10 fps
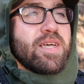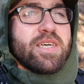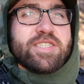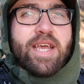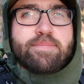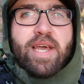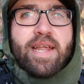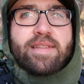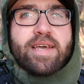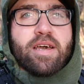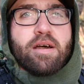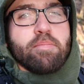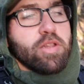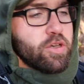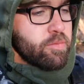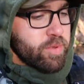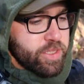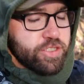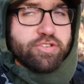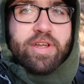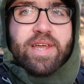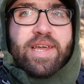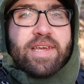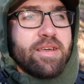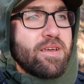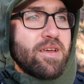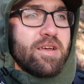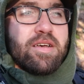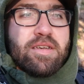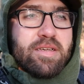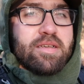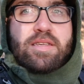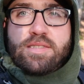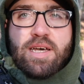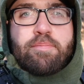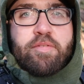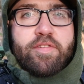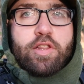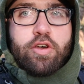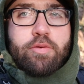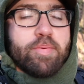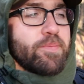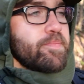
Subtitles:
shaped kind of like a balloon with a string type of a loop.